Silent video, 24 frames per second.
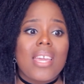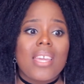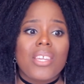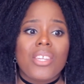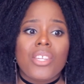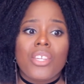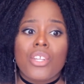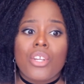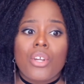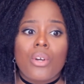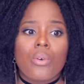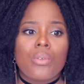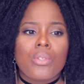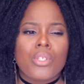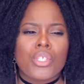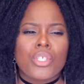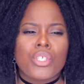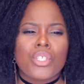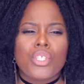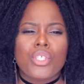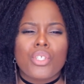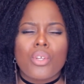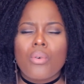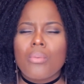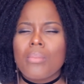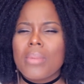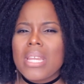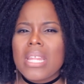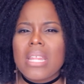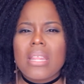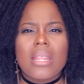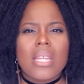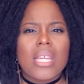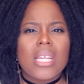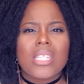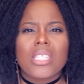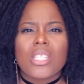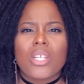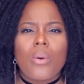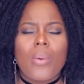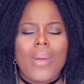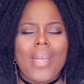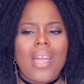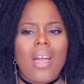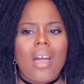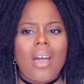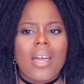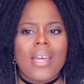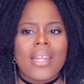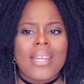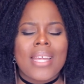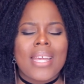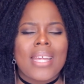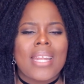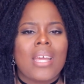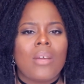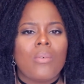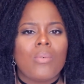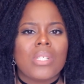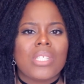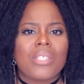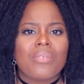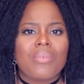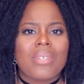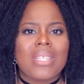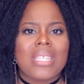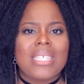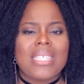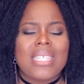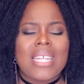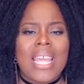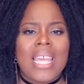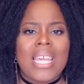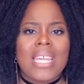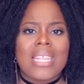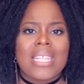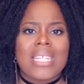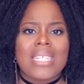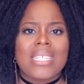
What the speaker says: You know, just so many things going on, and I wasn't really taking the